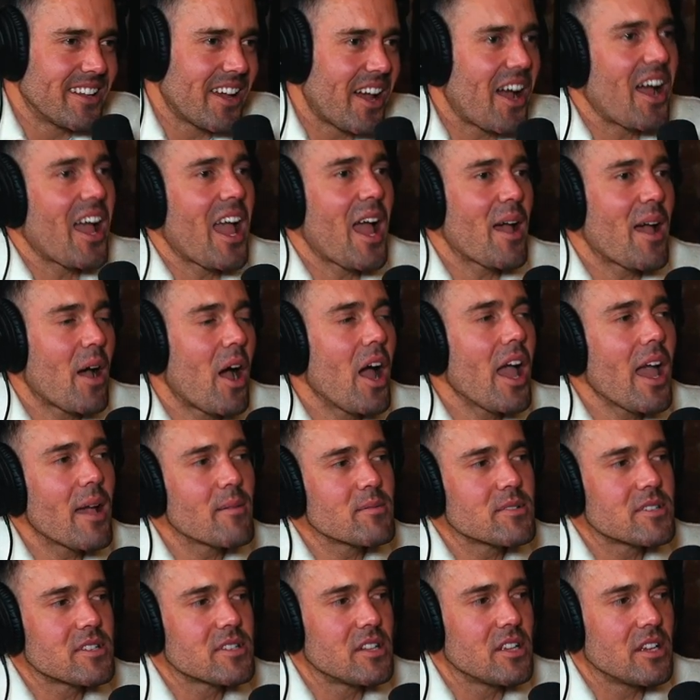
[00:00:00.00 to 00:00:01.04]
But I
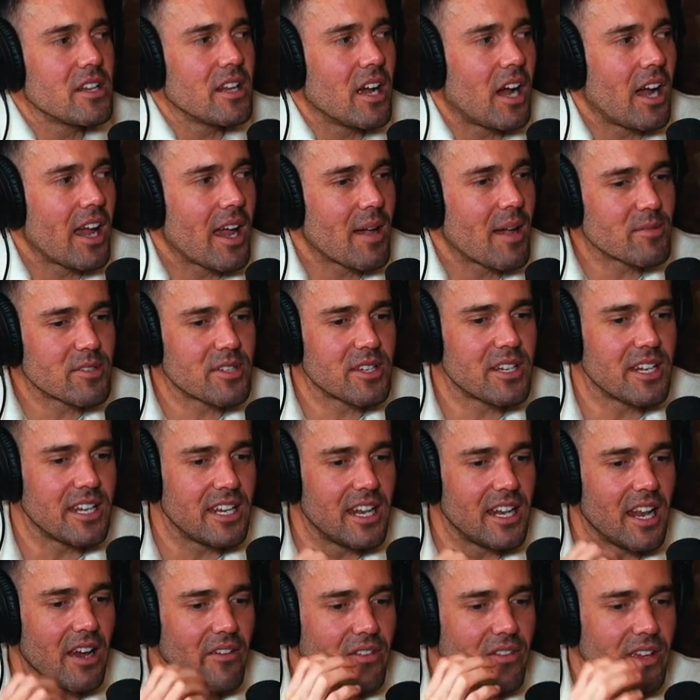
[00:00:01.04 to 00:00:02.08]
absolutely
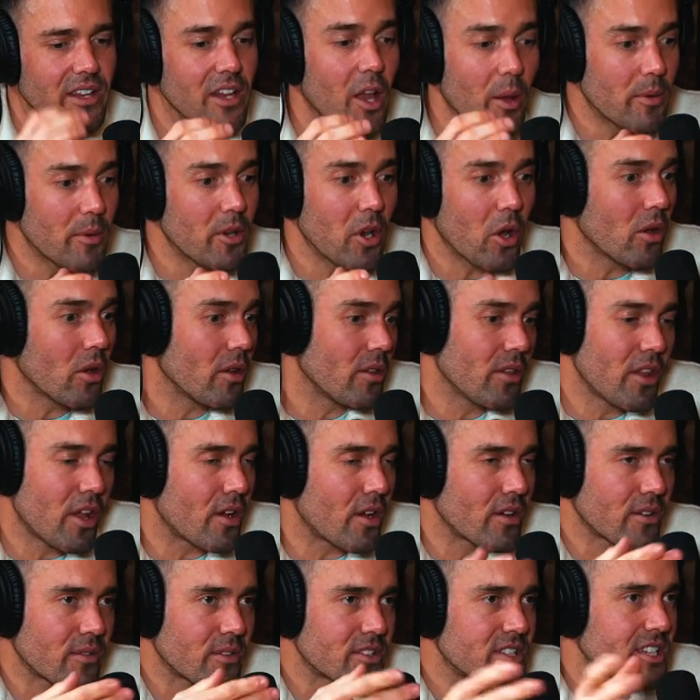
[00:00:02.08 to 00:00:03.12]
love it. No, but no,
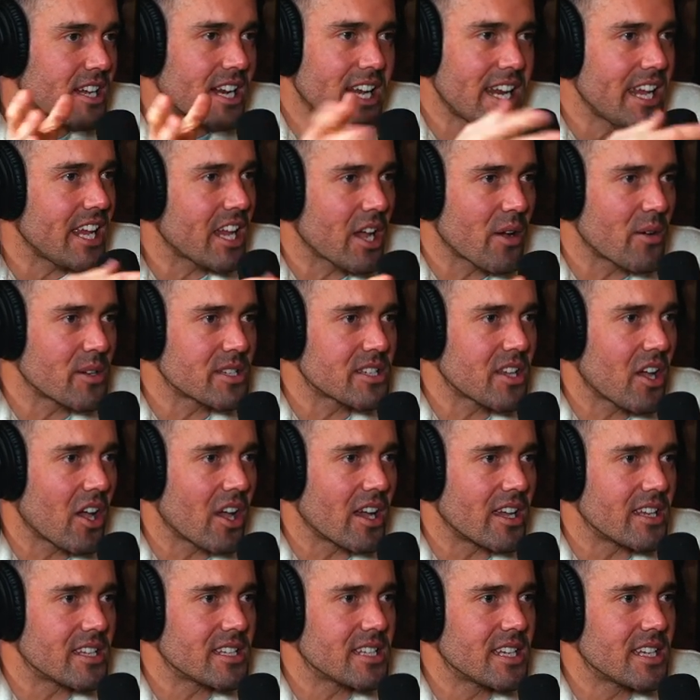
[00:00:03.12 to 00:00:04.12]
CleanCo aside.